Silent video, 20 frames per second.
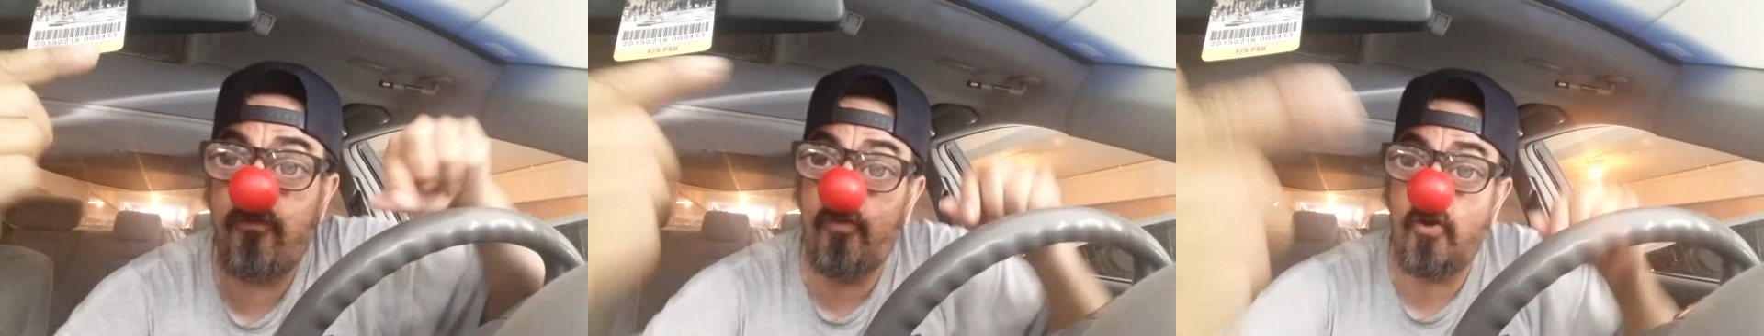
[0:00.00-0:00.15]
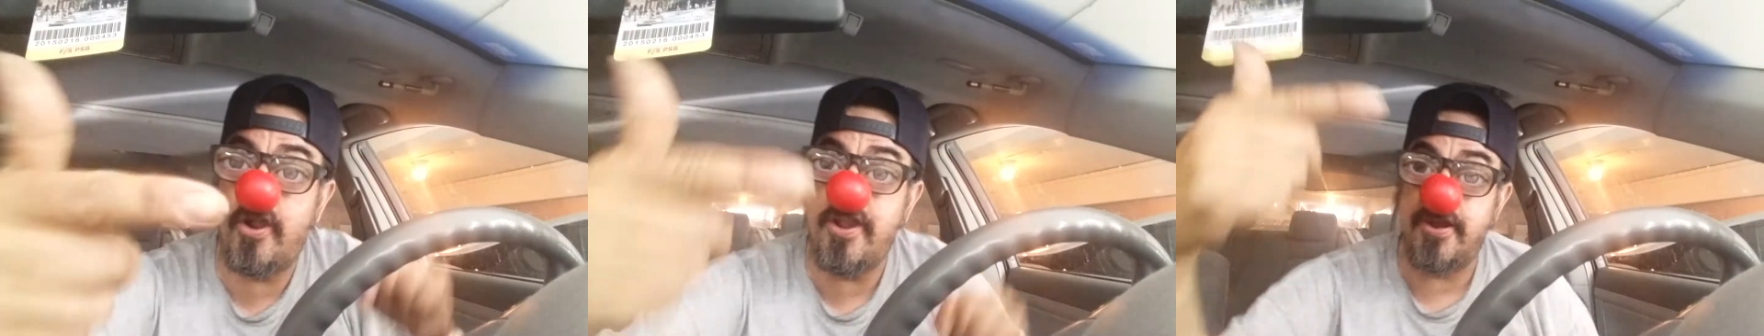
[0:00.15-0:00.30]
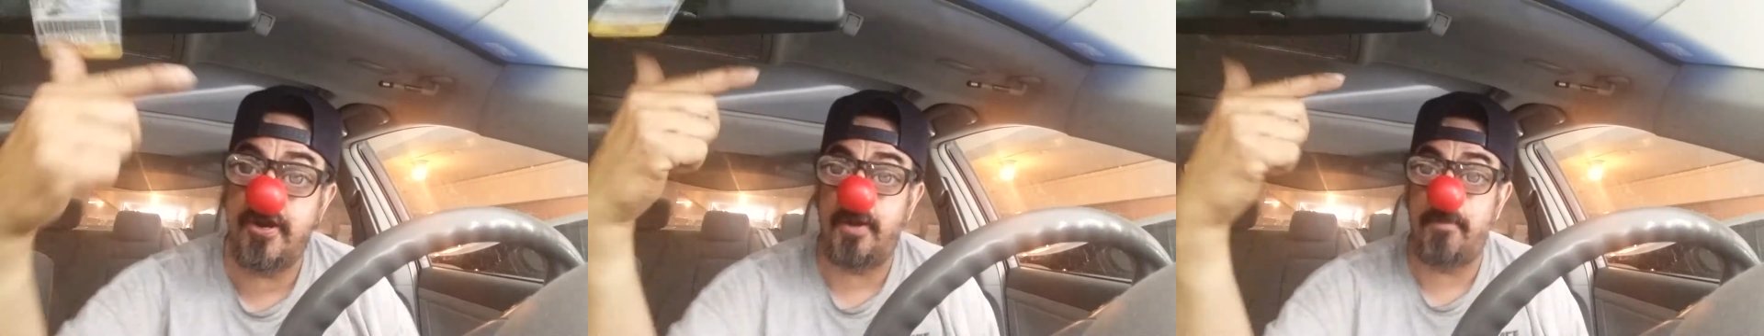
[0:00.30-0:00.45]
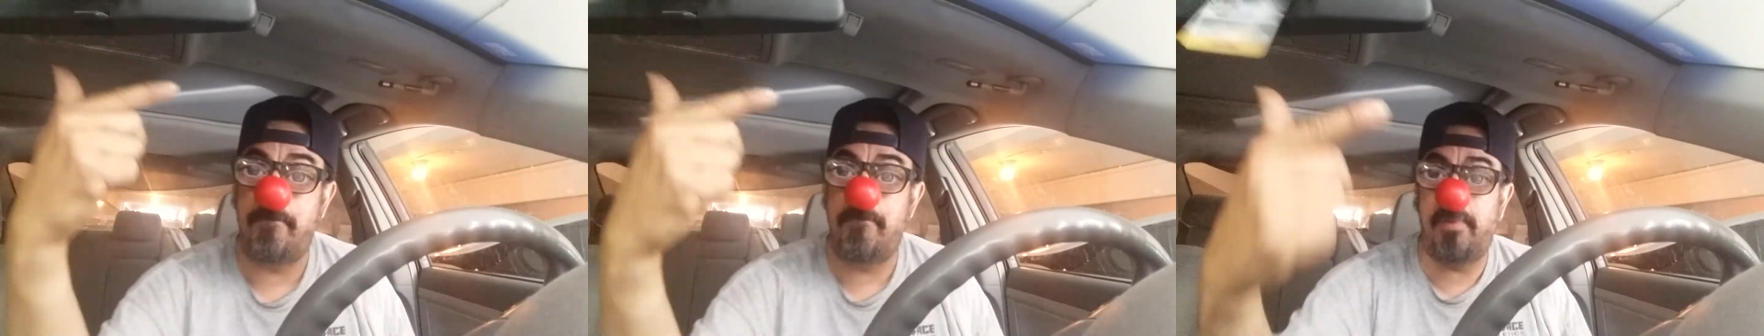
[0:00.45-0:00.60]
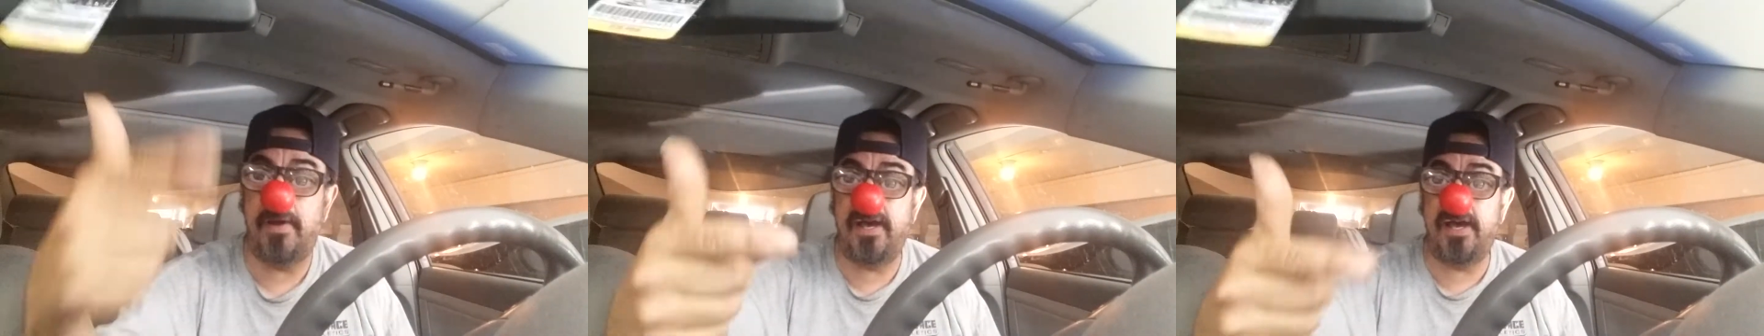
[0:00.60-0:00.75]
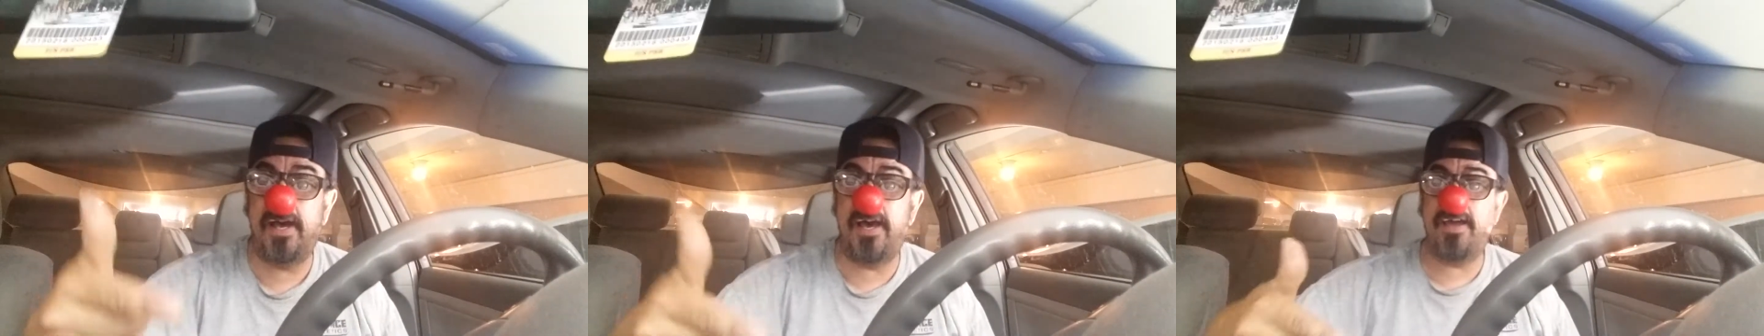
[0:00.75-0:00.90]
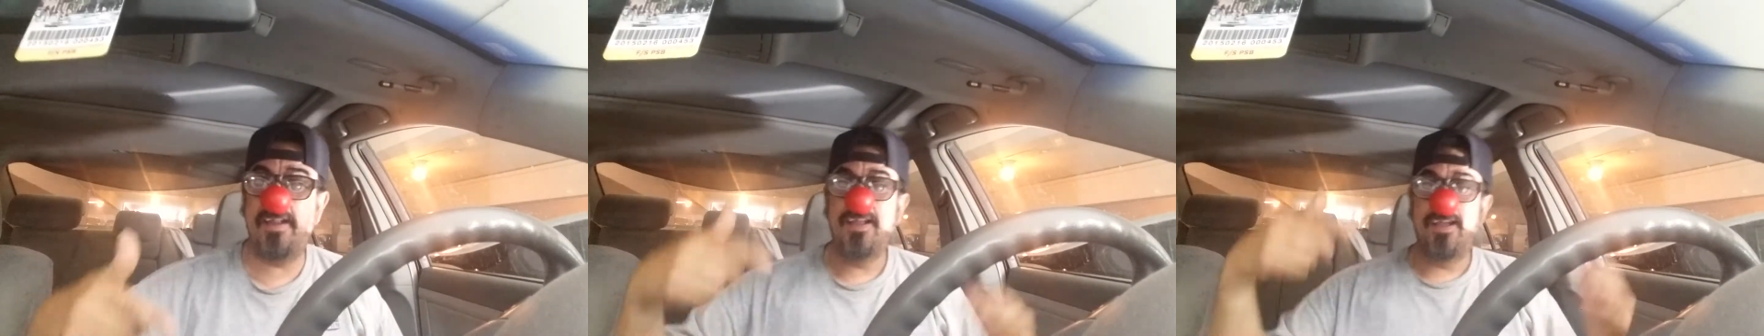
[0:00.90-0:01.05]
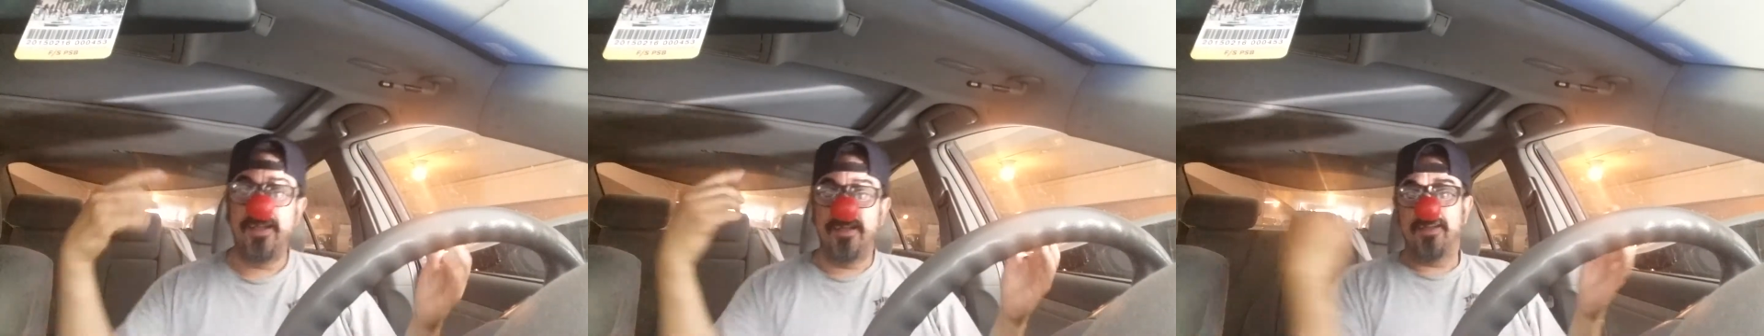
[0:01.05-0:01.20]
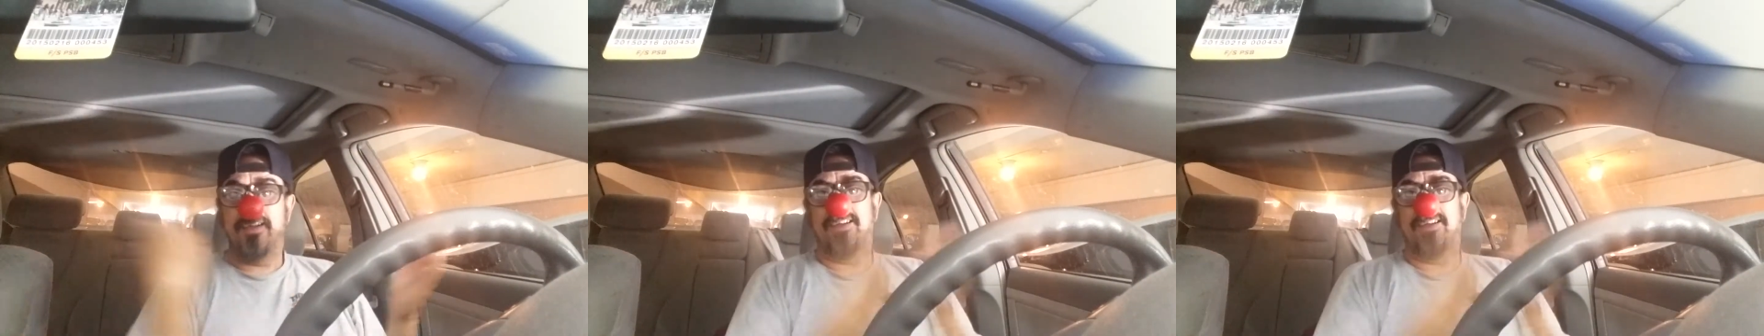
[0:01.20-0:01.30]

for your butt.